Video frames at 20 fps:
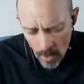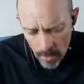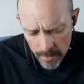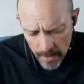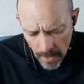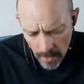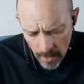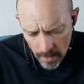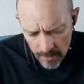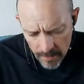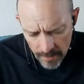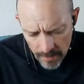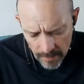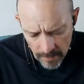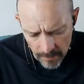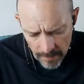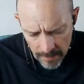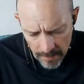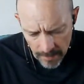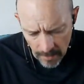Yeah,
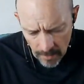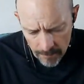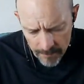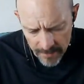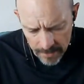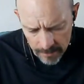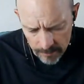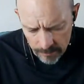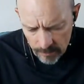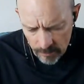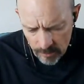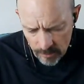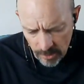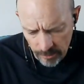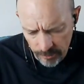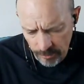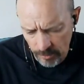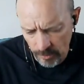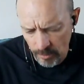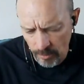and I mean,
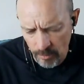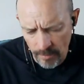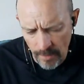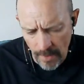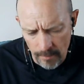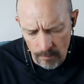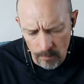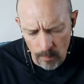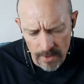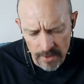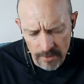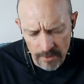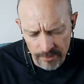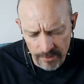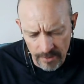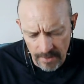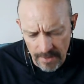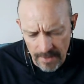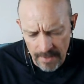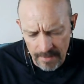just that
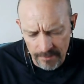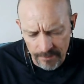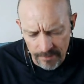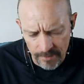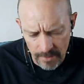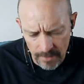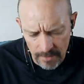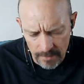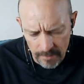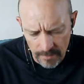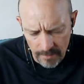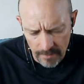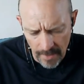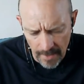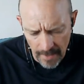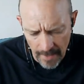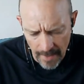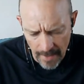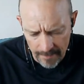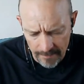recent incident
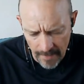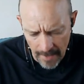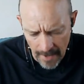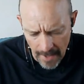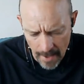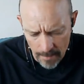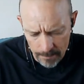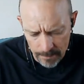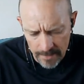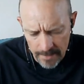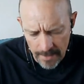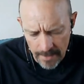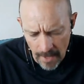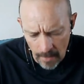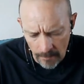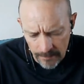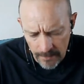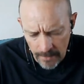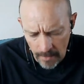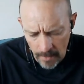that happened
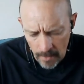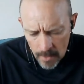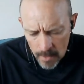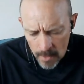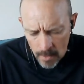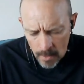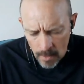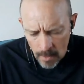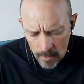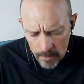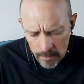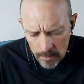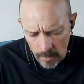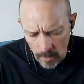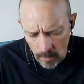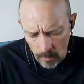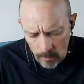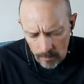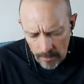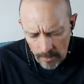out there,
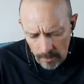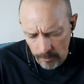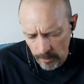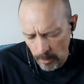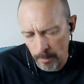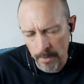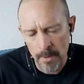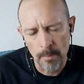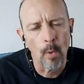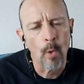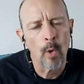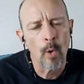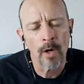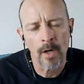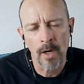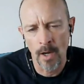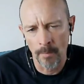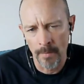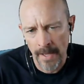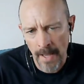there'll be more
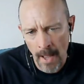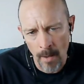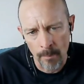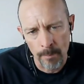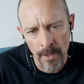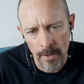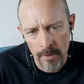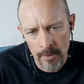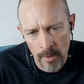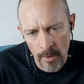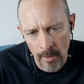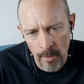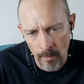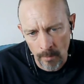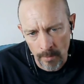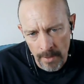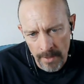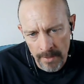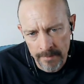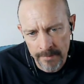coming out, but
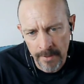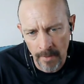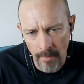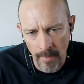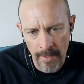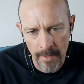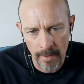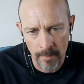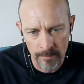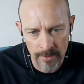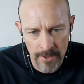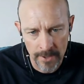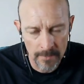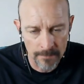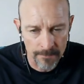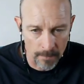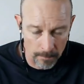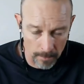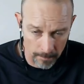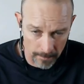Intel AMT
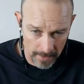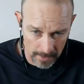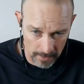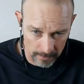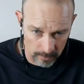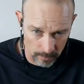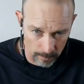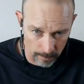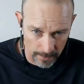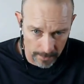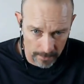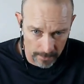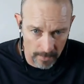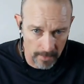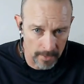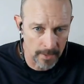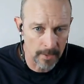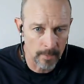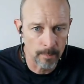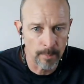from a
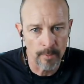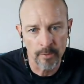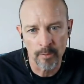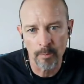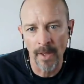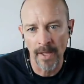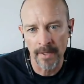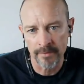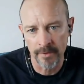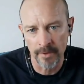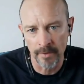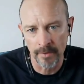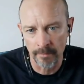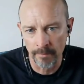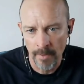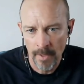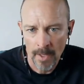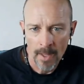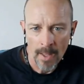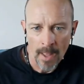manageability
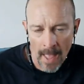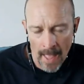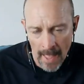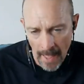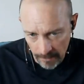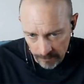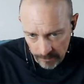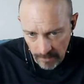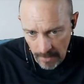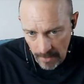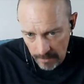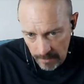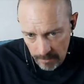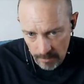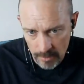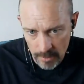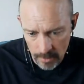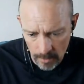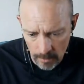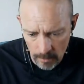perspective has that,
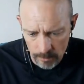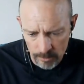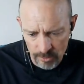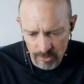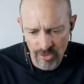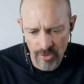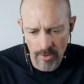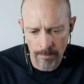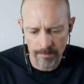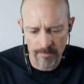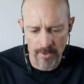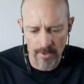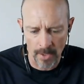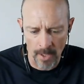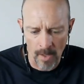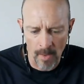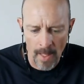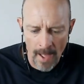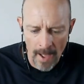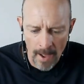chip to
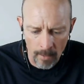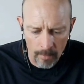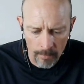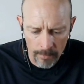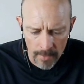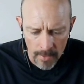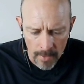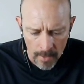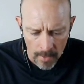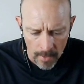cloud